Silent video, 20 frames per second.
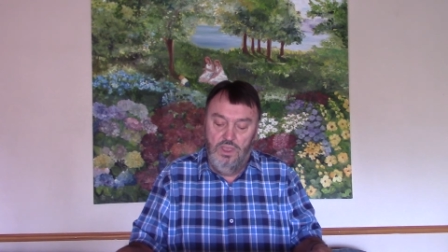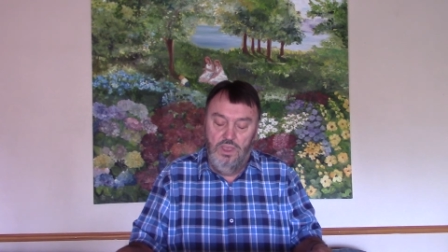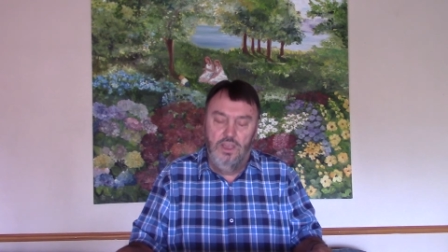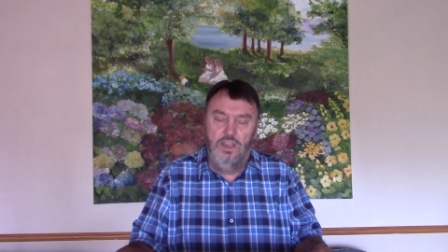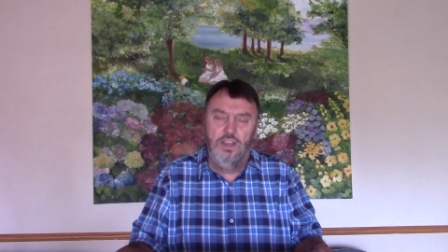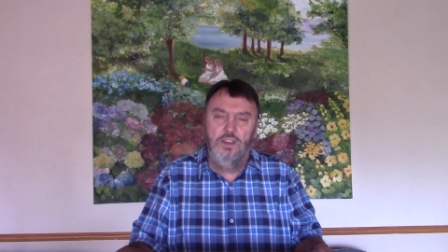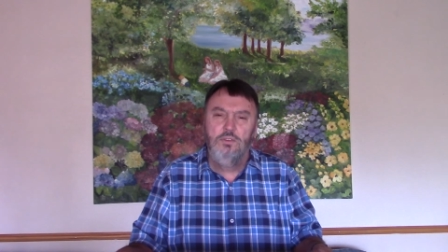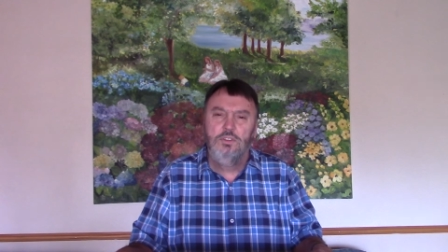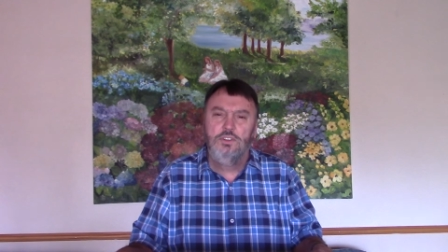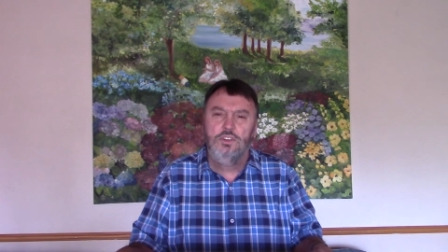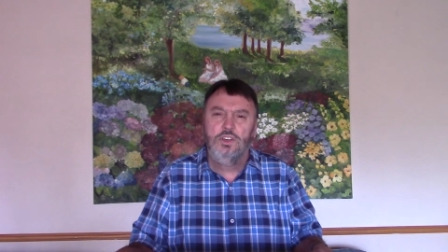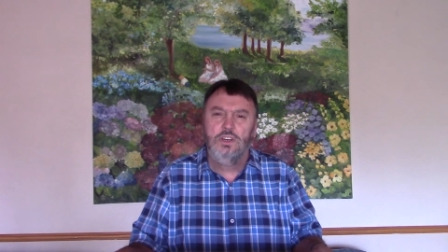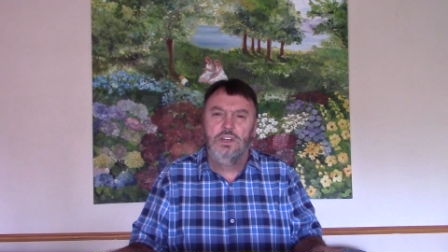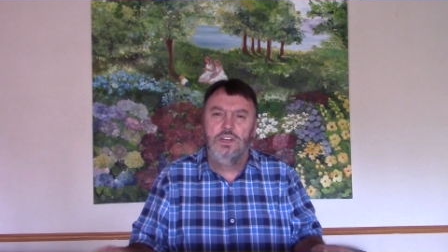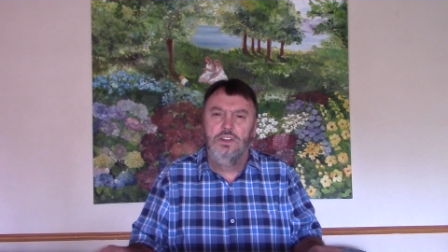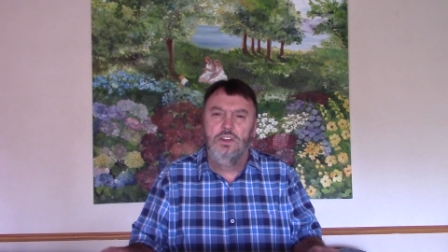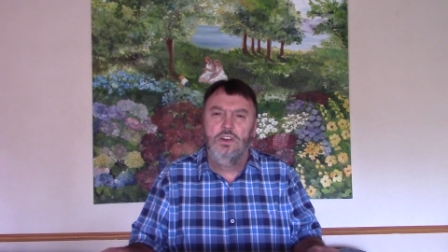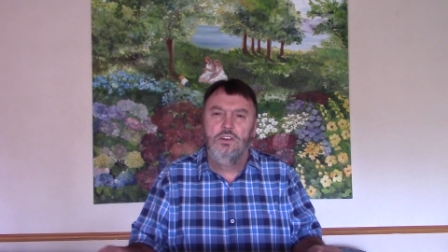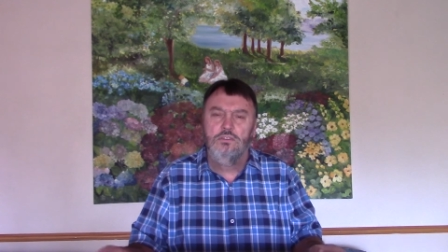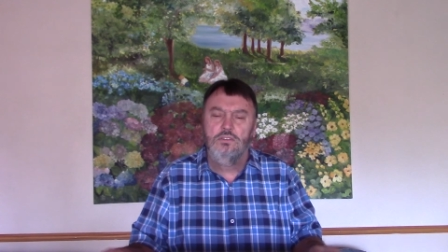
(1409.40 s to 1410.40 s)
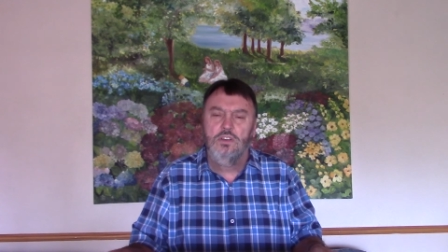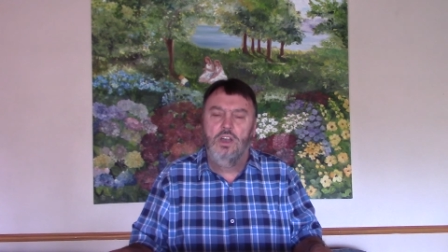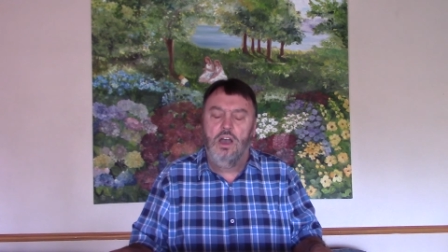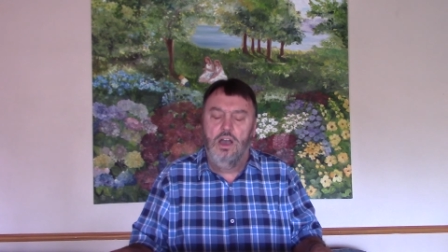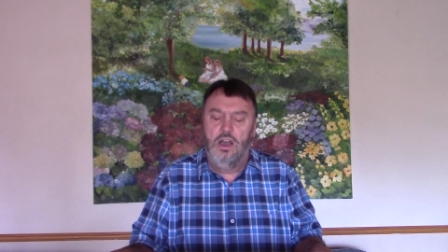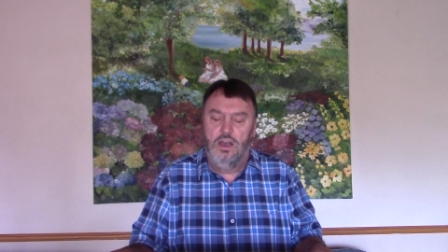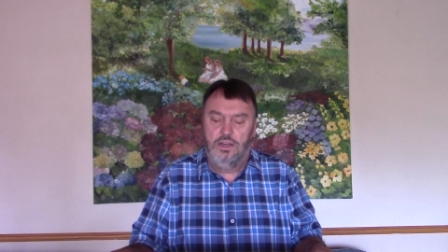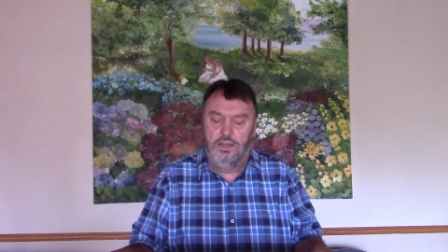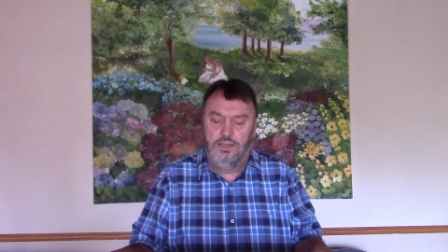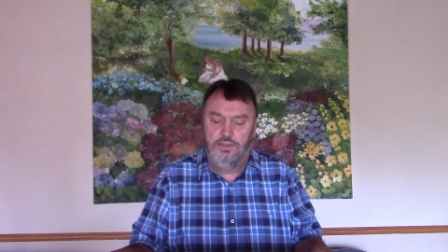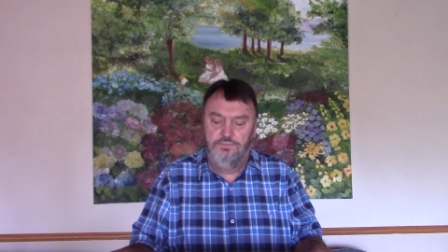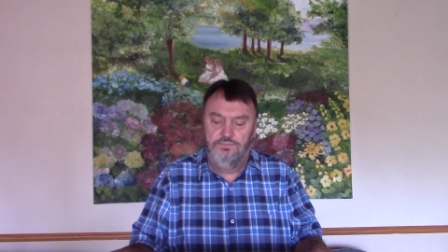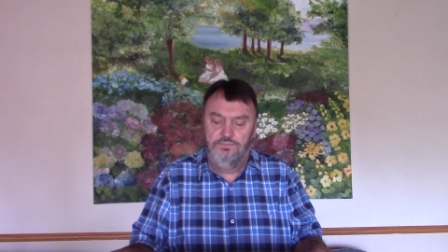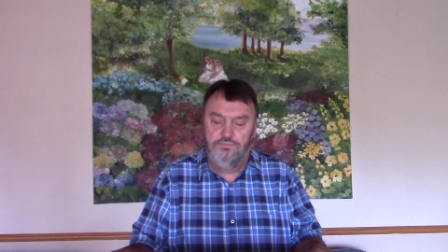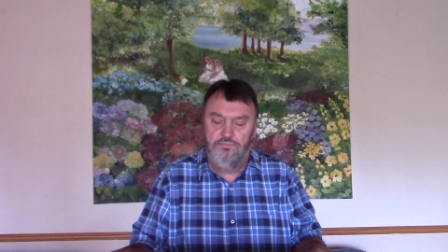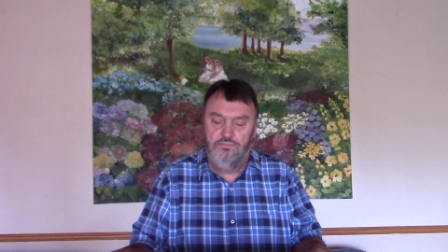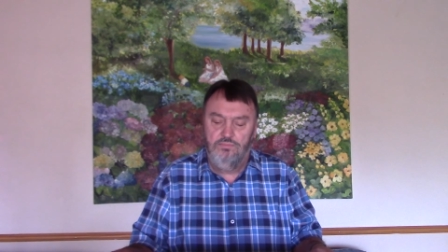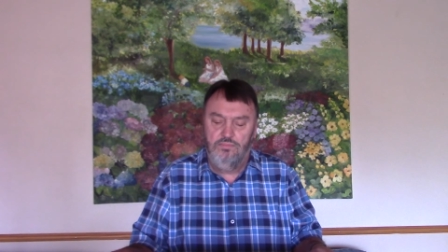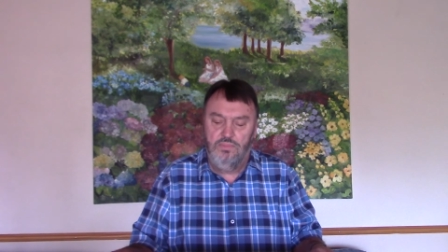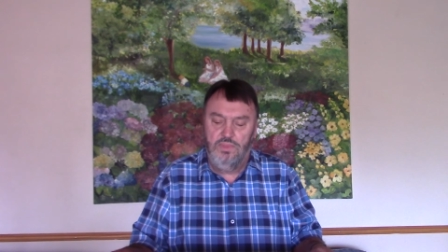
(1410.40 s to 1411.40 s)
You know that you've got to know God.
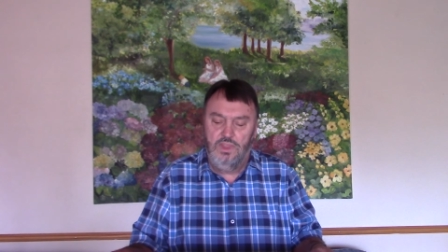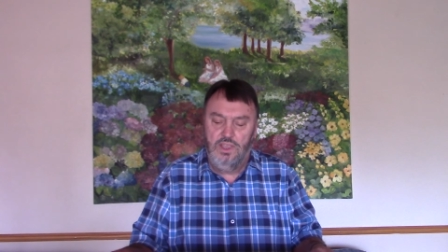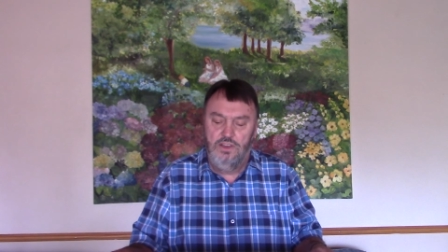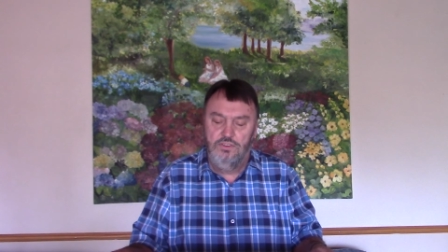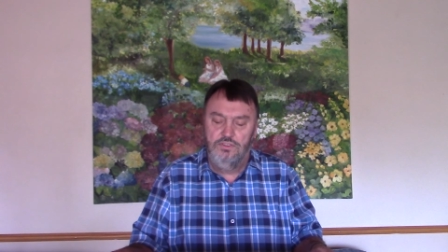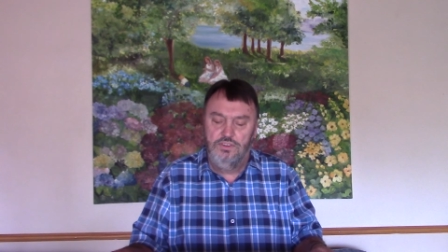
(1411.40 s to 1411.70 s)
A